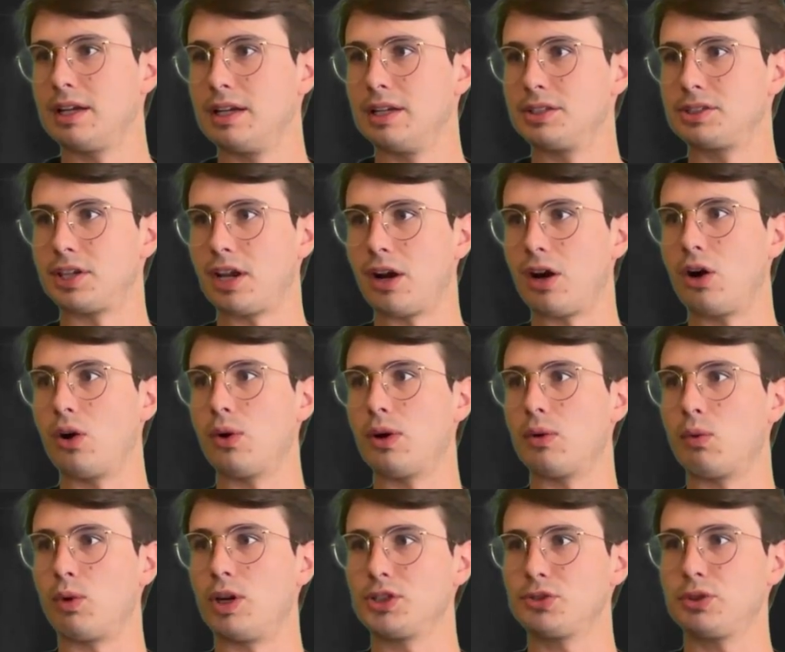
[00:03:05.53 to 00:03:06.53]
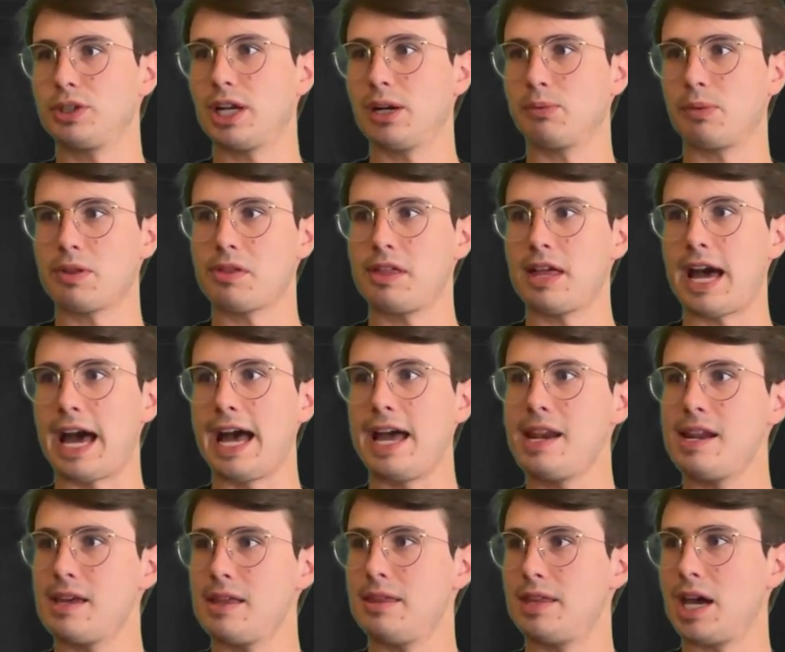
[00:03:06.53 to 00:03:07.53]
So once we're done with
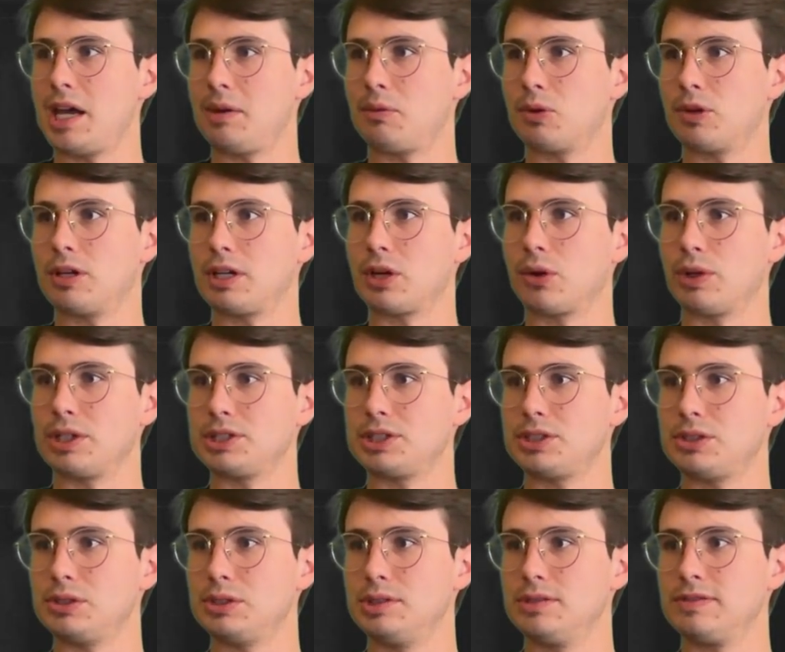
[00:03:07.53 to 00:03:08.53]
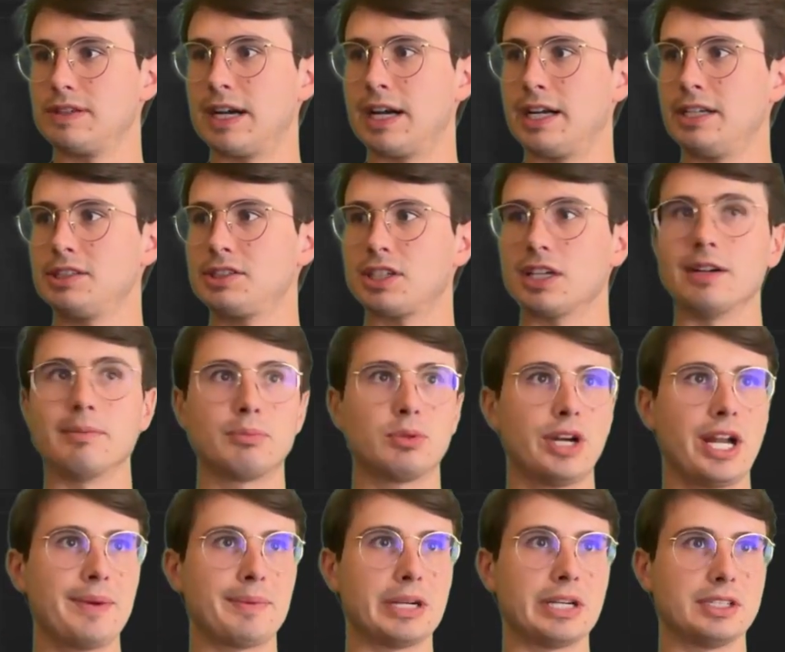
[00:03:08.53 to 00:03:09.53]
that, then we're going to define some
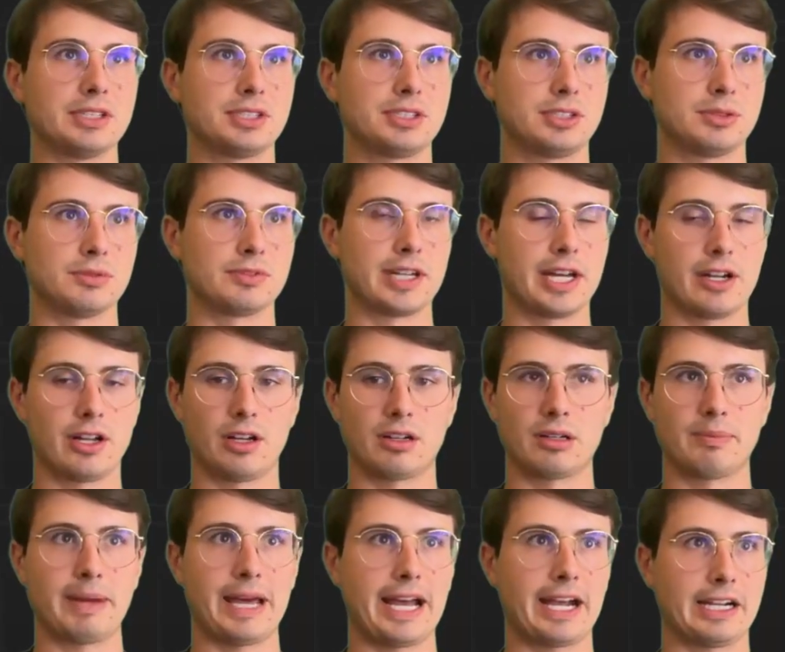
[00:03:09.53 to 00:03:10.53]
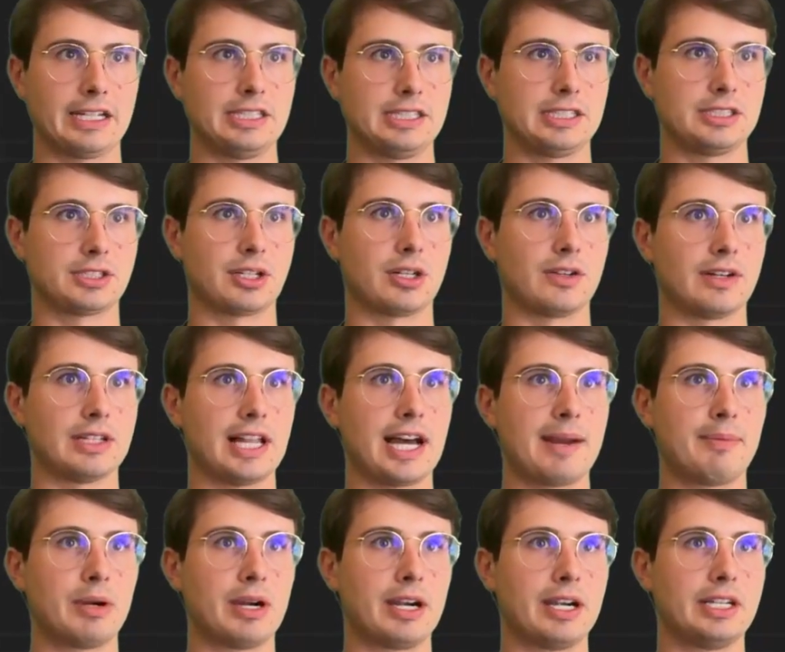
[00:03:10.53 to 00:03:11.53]
parameters. So we've got all our packages, all our
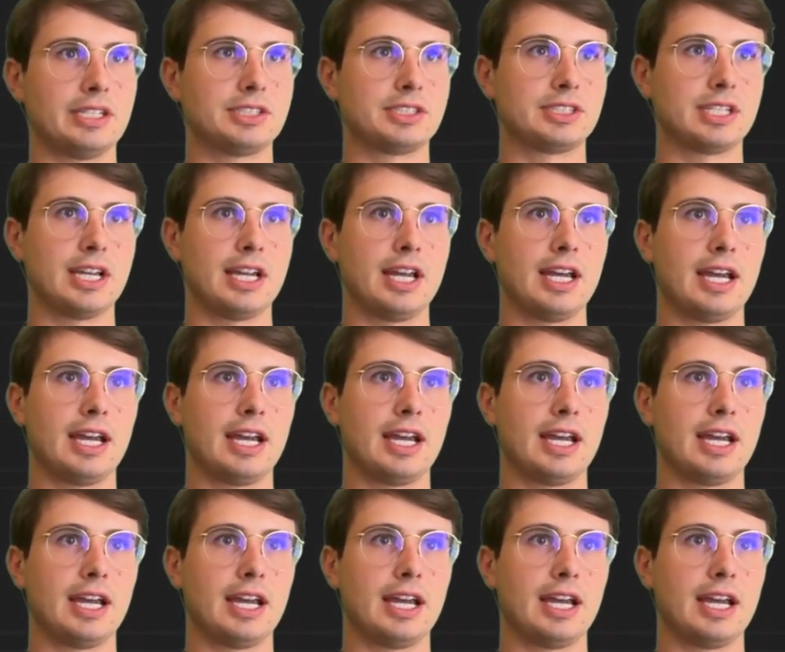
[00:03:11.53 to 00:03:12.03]
libraries.